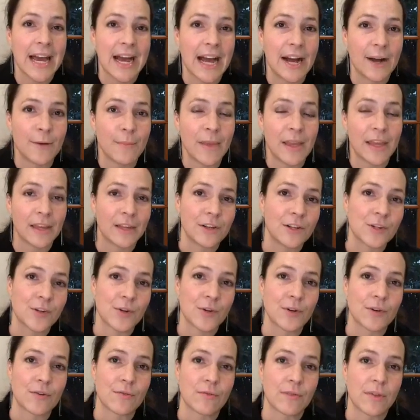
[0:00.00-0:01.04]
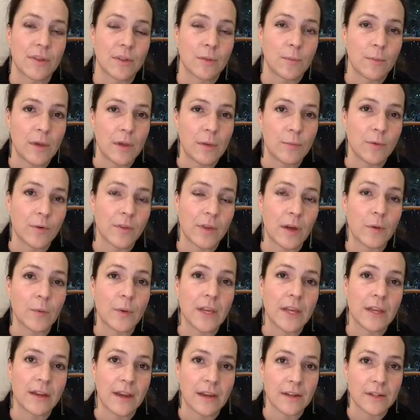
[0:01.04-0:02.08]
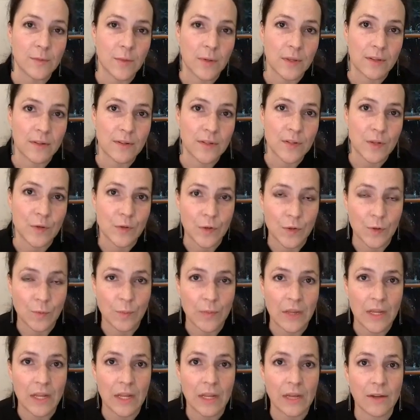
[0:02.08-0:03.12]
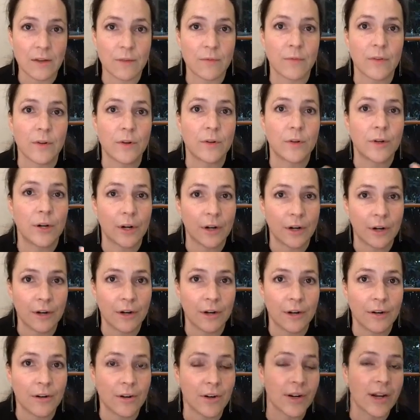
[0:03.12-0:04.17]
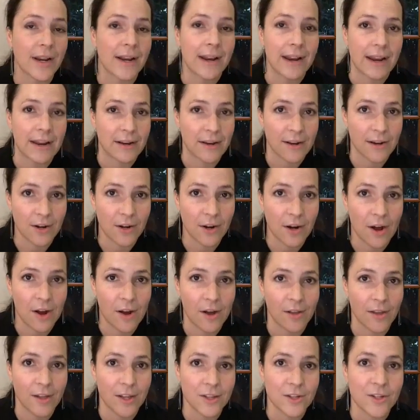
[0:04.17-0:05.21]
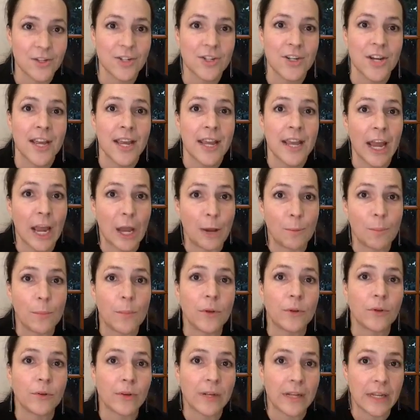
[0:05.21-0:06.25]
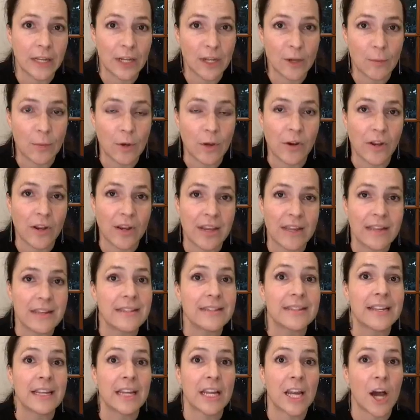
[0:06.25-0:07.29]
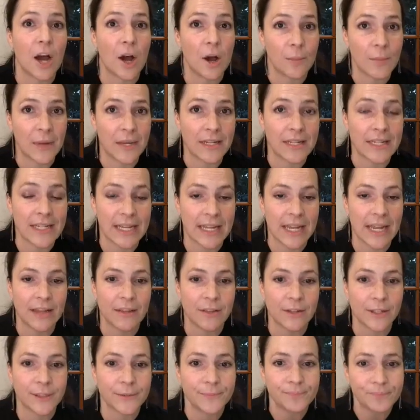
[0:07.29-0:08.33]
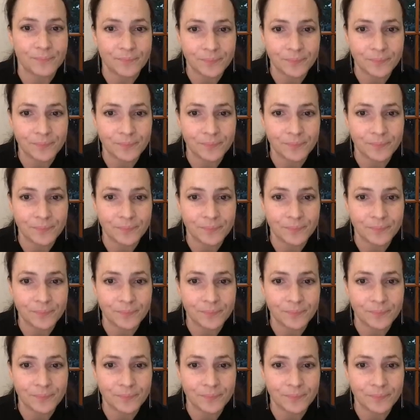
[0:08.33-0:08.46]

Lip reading: making sure that the people that we connect with on social media feel heard and acknowledged, and building communities and coming together.